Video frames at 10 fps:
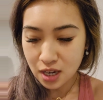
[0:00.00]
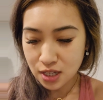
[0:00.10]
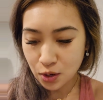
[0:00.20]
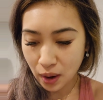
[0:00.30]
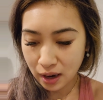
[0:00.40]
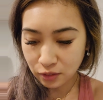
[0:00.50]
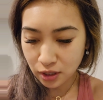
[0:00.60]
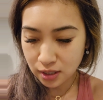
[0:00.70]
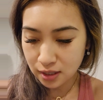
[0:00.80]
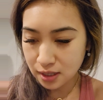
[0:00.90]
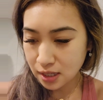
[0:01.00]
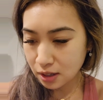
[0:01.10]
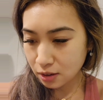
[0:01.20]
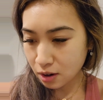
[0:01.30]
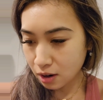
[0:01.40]
So after I did the
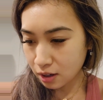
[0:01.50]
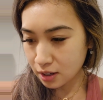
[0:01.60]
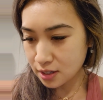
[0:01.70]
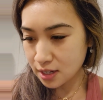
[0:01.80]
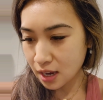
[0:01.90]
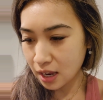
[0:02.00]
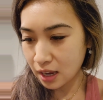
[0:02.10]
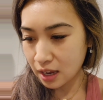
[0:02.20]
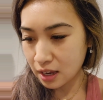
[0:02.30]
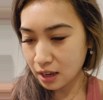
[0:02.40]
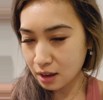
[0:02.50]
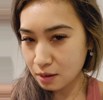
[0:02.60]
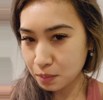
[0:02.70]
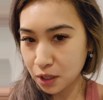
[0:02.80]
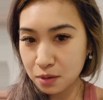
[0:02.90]
tarot cards, a
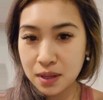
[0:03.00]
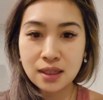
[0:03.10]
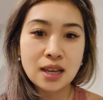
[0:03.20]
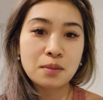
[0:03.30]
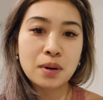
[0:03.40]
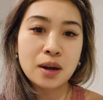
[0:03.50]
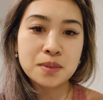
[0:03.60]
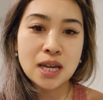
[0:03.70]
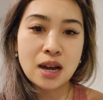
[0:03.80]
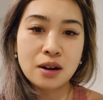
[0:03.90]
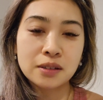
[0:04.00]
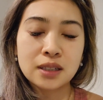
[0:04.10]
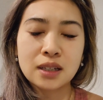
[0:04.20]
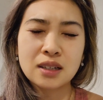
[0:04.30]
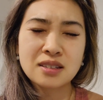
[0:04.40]
pyramid thing popped out and
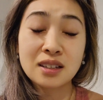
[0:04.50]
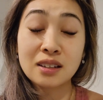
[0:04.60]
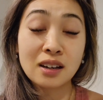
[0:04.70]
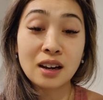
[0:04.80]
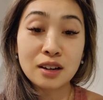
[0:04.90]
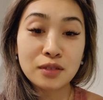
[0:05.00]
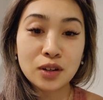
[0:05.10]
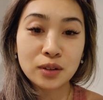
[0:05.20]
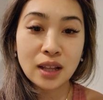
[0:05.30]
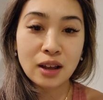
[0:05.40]
then I was like, okay, I don't even know what the